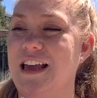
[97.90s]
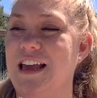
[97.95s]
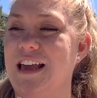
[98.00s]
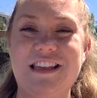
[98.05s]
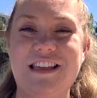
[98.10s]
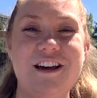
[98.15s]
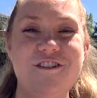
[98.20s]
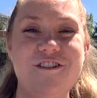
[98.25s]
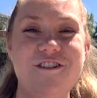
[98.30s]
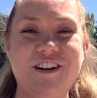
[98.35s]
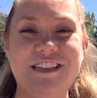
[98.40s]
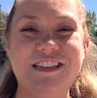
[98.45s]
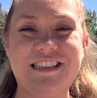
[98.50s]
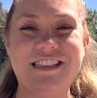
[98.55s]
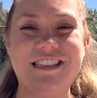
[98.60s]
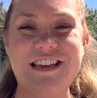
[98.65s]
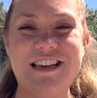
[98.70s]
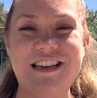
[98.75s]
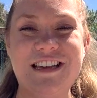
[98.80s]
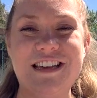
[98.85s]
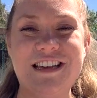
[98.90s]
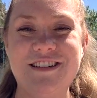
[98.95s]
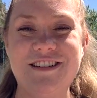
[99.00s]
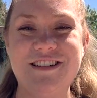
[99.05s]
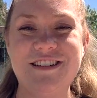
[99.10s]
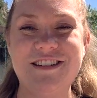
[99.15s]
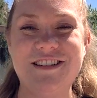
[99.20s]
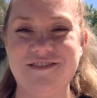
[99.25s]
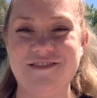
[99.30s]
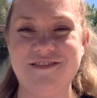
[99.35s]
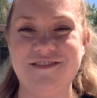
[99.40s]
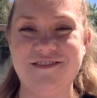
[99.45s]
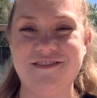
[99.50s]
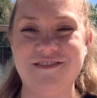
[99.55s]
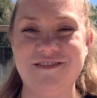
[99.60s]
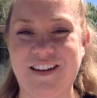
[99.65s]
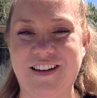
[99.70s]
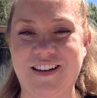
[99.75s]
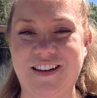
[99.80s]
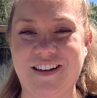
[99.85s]
is the first thing we are going to be
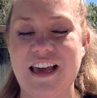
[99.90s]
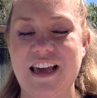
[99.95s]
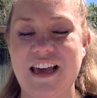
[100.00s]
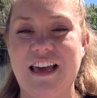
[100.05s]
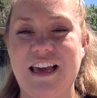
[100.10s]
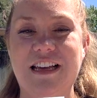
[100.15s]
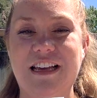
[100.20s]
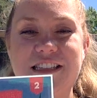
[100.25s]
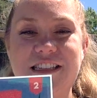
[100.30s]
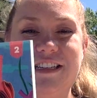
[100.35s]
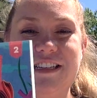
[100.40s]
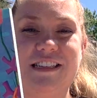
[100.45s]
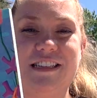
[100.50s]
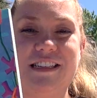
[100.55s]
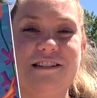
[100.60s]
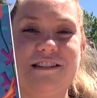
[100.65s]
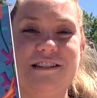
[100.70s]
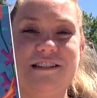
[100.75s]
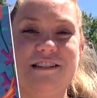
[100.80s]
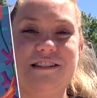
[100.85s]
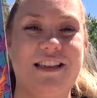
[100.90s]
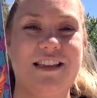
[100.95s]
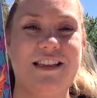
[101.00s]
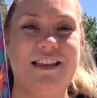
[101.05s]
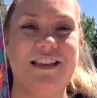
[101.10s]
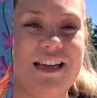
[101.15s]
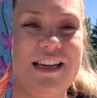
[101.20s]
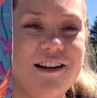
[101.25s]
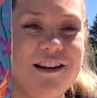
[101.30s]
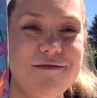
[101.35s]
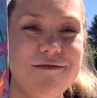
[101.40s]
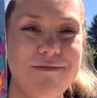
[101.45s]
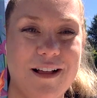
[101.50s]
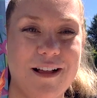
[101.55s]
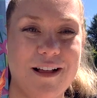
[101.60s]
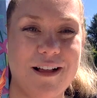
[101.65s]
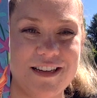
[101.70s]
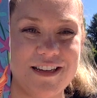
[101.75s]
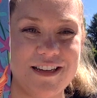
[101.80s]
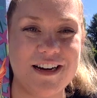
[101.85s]
doing is it's going to be the
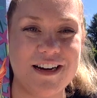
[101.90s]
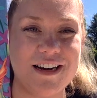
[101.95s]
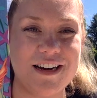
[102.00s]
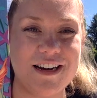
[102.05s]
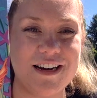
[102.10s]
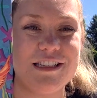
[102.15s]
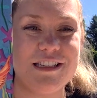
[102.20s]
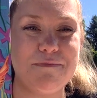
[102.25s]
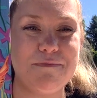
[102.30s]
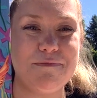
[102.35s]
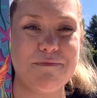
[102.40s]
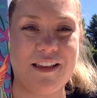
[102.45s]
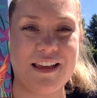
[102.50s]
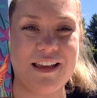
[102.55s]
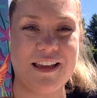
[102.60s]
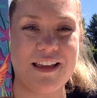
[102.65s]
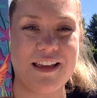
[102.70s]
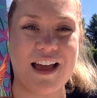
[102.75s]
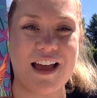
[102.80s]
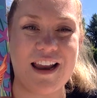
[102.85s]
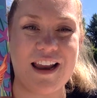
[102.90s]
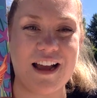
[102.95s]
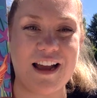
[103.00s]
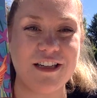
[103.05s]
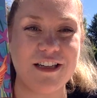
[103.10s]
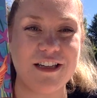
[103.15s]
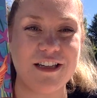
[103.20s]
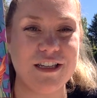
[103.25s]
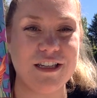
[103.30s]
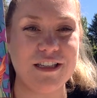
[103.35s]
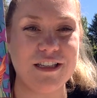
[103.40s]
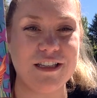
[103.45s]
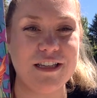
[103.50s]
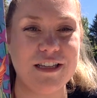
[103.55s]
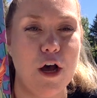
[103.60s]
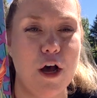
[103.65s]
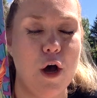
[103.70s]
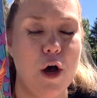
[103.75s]
Zaner-Bloser Spelling Connections,